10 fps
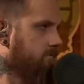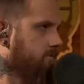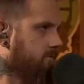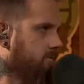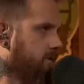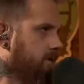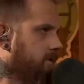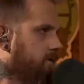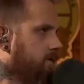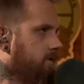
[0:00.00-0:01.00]

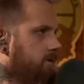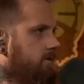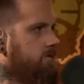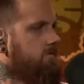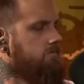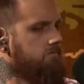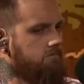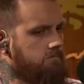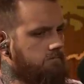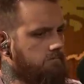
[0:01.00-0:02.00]

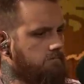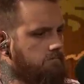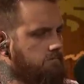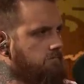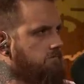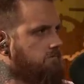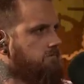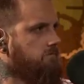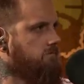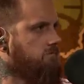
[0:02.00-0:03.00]

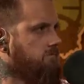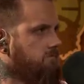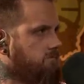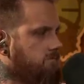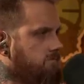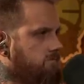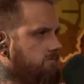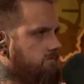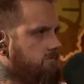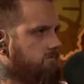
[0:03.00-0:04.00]

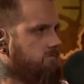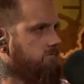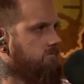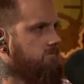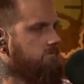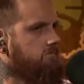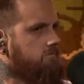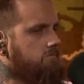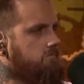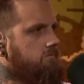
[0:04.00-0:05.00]

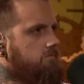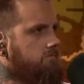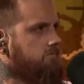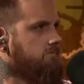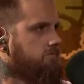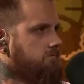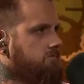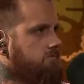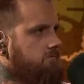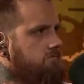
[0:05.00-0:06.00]

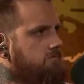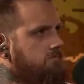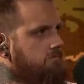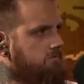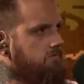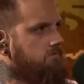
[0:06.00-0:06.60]
This person isn't speaking.